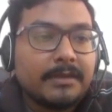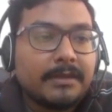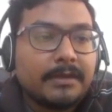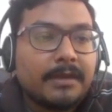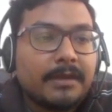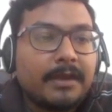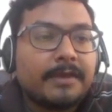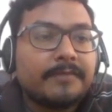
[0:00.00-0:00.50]

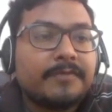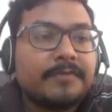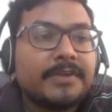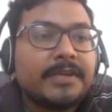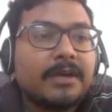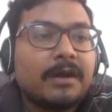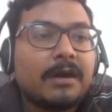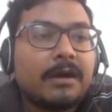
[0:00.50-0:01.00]
And we
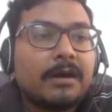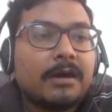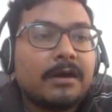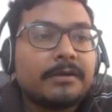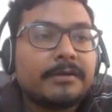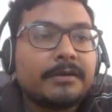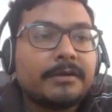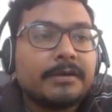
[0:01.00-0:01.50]

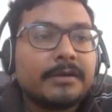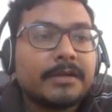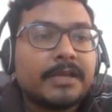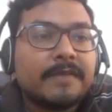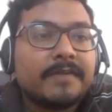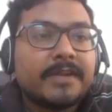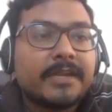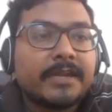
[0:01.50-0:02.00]
are
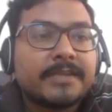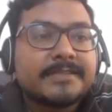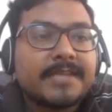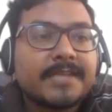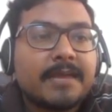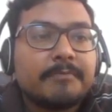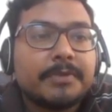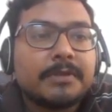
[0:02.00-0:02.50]
given an
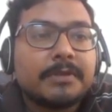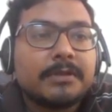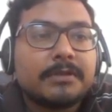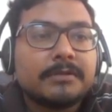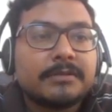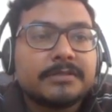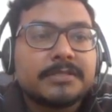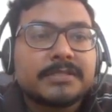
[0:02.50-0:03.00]
example.
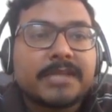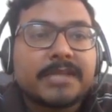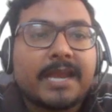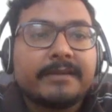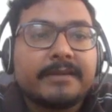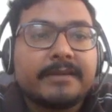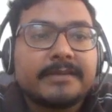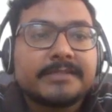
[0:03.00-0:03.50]
This is
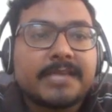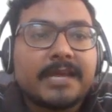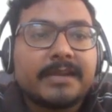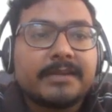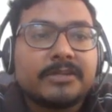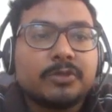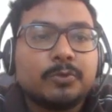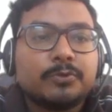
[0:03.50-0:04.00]
candidates array
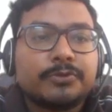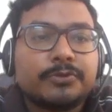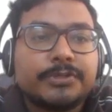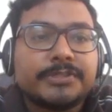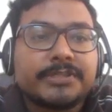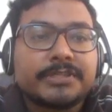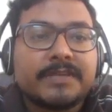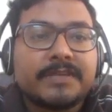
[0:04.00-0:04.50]
2, 3,
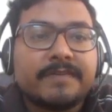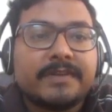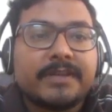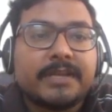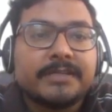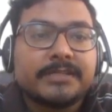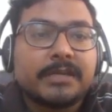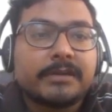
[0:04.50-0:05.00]
6, 7,
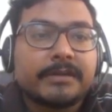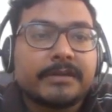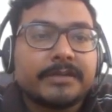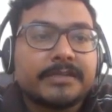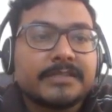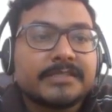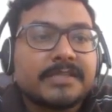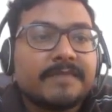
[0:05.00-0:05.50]
and target
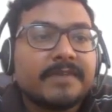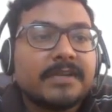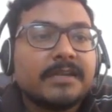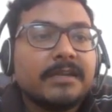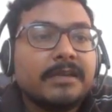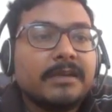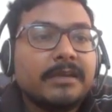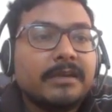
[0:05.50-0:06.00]
is 7.
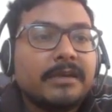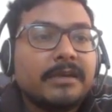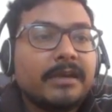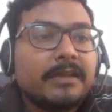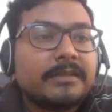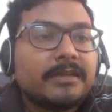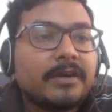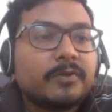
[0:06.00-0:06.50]
And
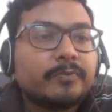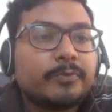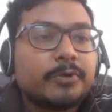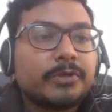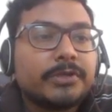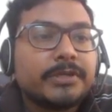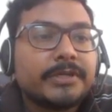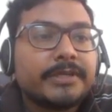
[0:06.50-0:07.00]
the
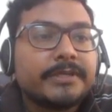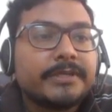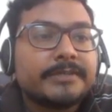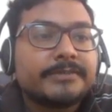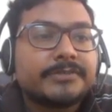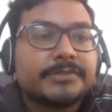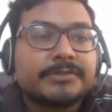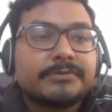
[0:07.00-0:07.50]
output is
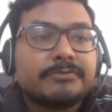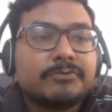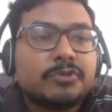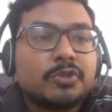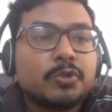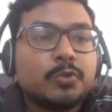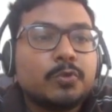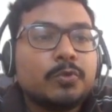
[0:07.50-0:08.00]
just
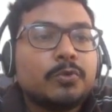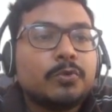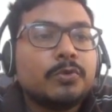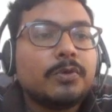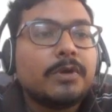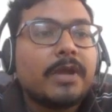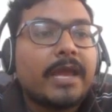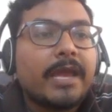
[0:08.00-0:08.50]
two
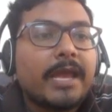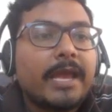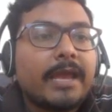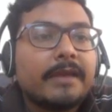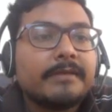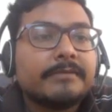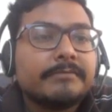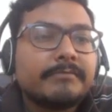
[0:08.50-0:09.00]

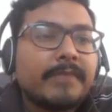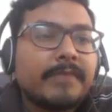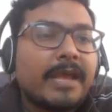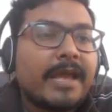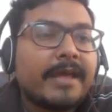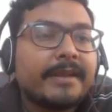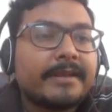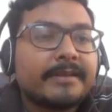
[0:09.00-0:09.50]

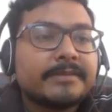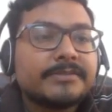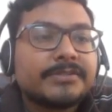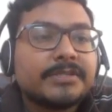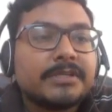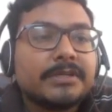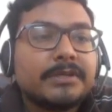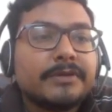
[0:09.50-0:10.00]
arrays.
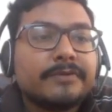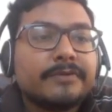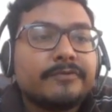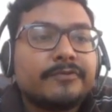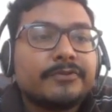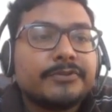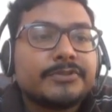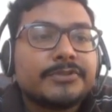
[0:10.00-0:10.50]

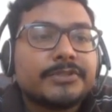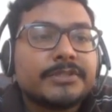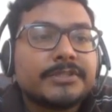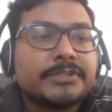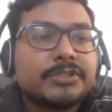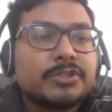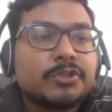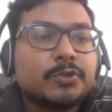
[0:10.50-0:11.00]
First
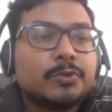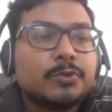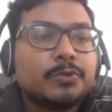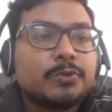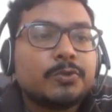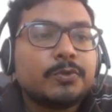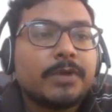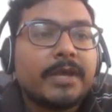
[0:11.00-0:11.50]
is 2,
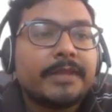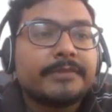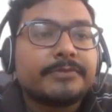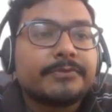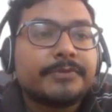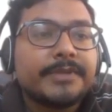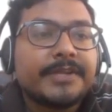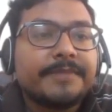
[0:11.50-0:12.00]
2, and
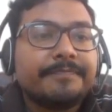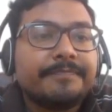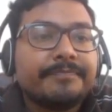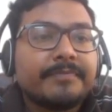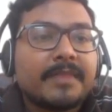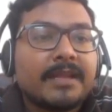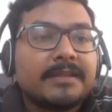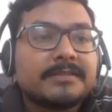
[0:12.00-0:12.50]
3,
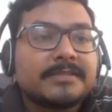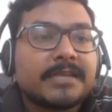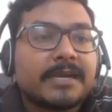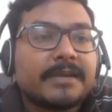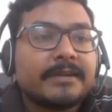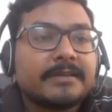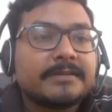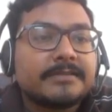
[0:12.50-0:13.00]
and
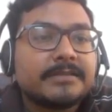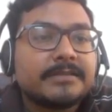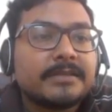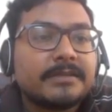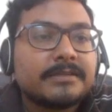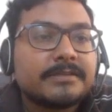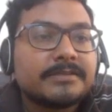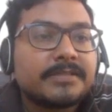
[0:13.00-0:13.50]
second is
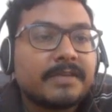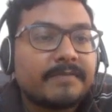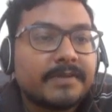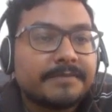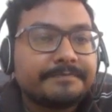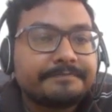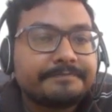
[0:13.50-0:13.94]
7.